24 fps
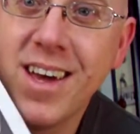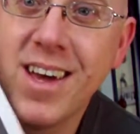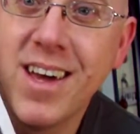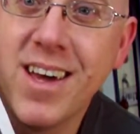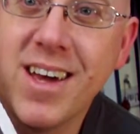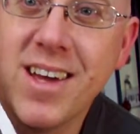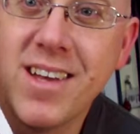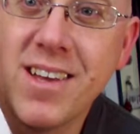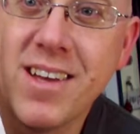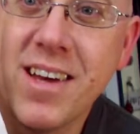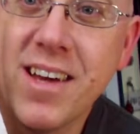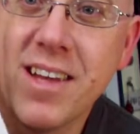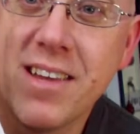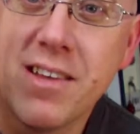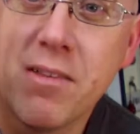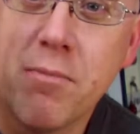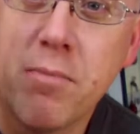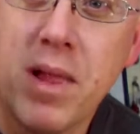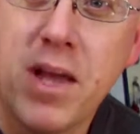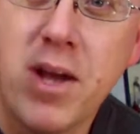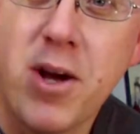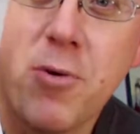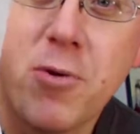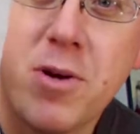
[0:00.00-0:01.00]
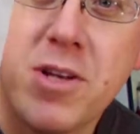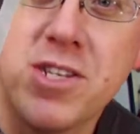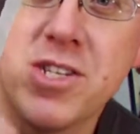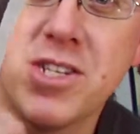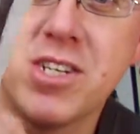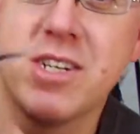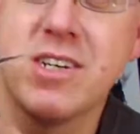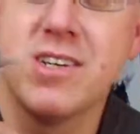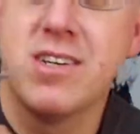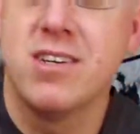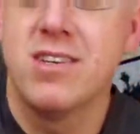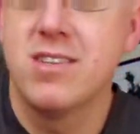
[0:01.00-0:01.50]
and you got the Blair Witch.
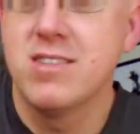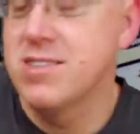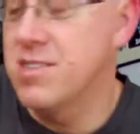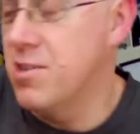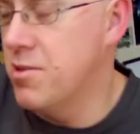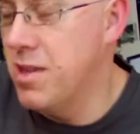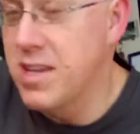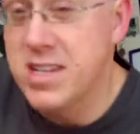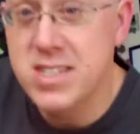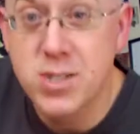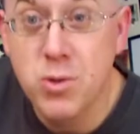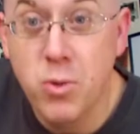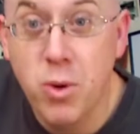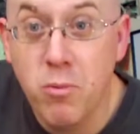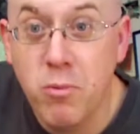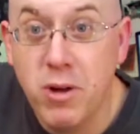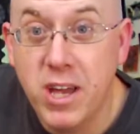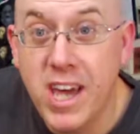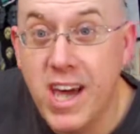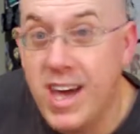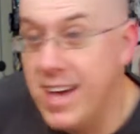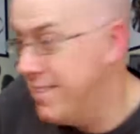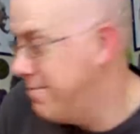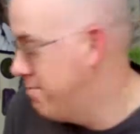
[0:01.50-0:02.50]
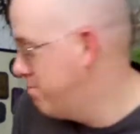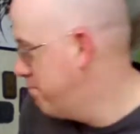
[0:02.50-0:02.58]
So let's see what we got.